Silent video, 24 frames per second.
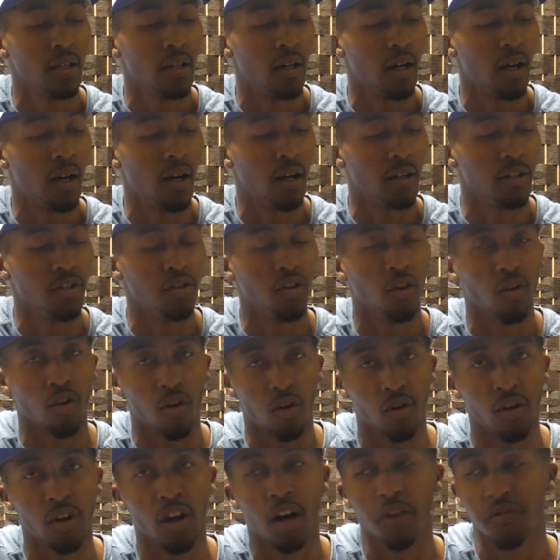The
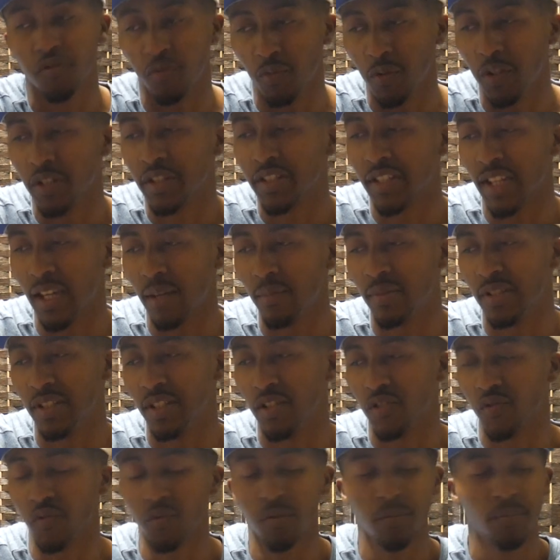on and off switch, same as
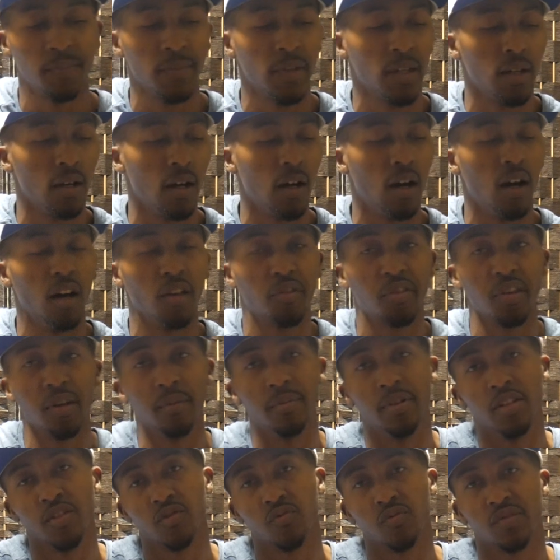this one, except
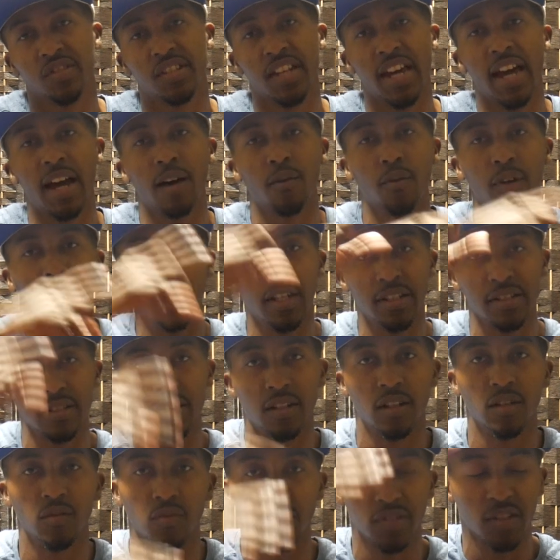this one's sideways and the
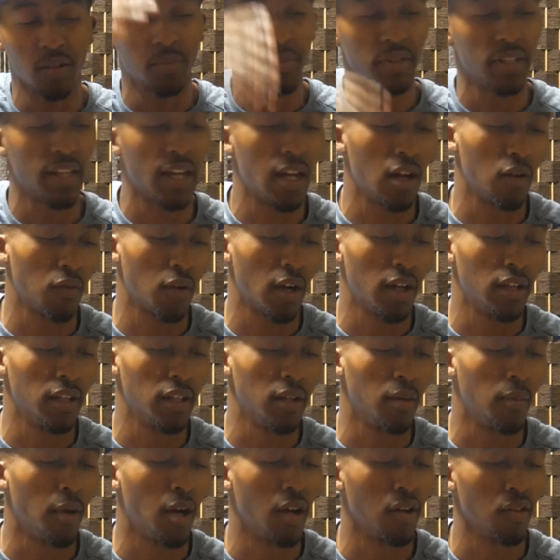other one's up and down, right? The
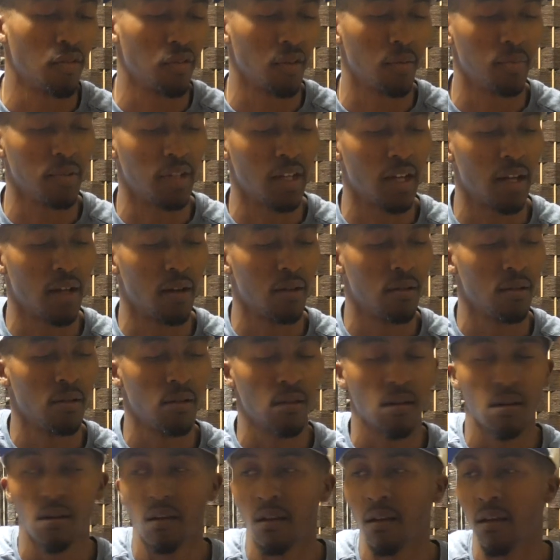Yamaha's up and down,
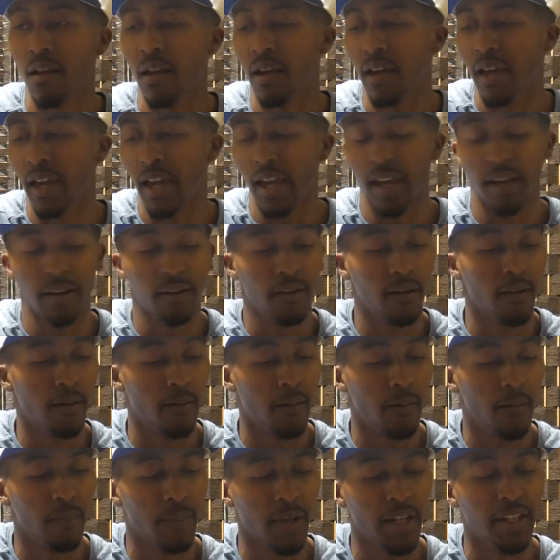and
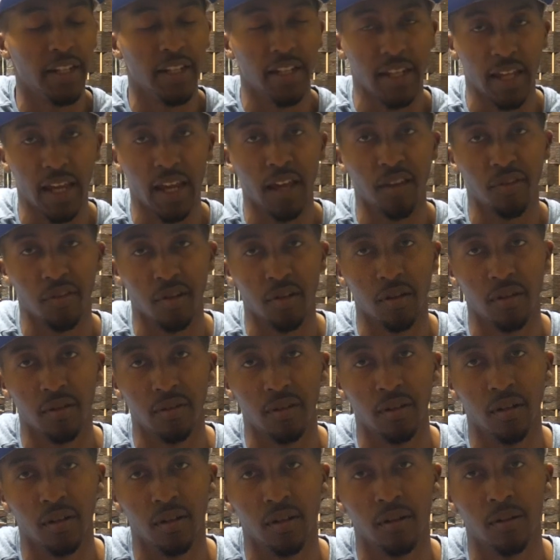then it has
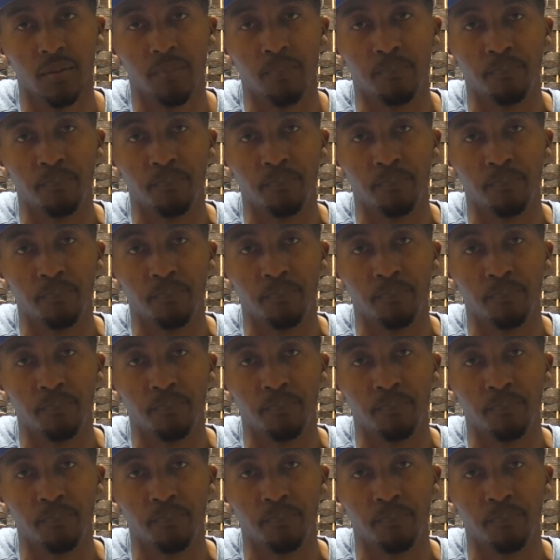the